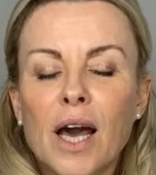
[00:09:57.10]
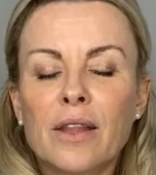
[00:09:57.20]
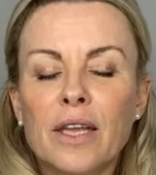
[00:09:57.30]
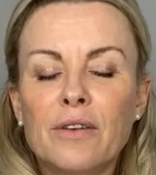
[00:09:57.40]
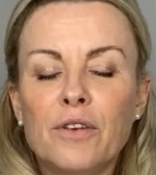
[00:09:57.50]

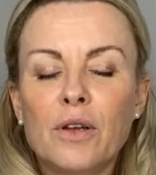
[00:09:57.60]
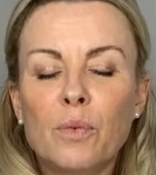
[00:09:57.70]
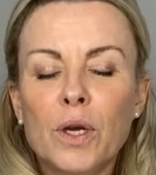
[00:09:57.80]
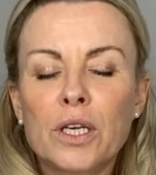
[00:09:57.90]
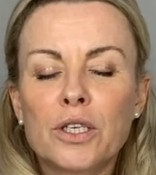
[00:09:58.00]
And then if
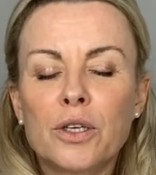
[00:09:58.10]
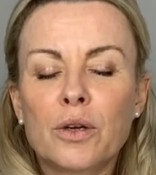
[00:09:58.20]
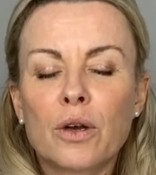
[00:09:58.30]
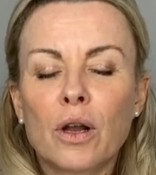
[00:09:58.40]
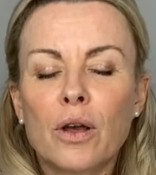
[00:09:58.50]
you wish, you
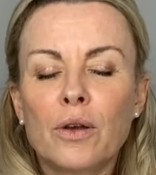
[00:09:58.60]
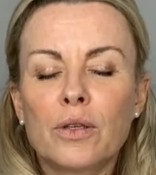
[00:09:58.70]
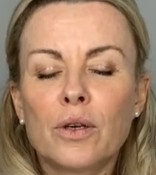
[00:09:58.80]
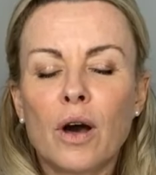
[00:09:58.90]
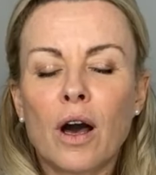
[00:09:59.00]
can
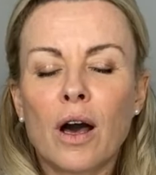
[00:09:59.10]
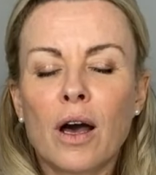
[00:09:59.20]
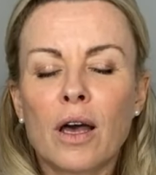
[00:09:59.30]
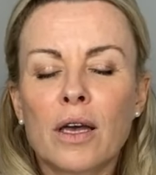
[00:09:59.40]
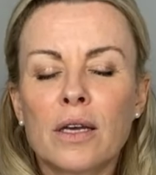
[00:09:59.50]
close your
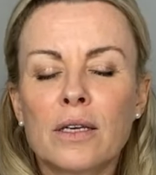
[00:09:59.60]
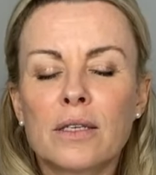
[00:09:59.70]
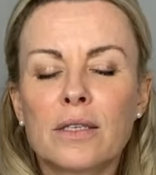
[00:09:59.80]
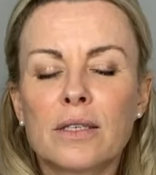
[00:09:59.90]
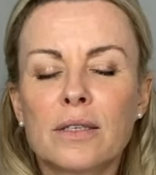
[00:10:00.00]

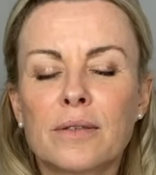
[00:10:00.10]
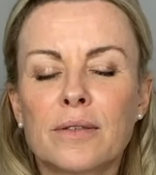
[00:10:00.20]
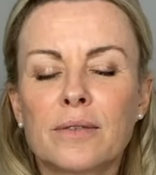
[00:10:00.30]
eyes.